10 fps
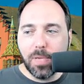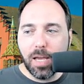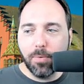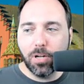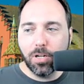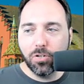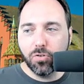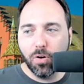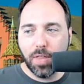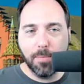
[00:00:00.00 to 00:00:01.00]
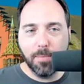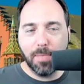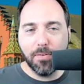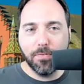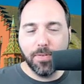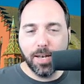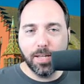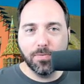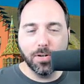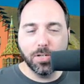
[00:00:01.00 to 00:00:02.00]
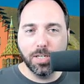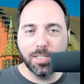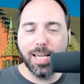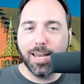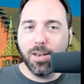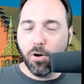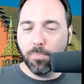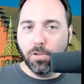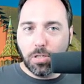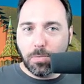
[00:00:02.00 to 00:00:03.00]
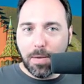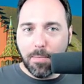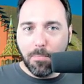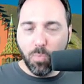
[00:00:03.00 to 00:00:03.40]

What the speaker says: So I need to be able to control that in my fitness function and say, nope,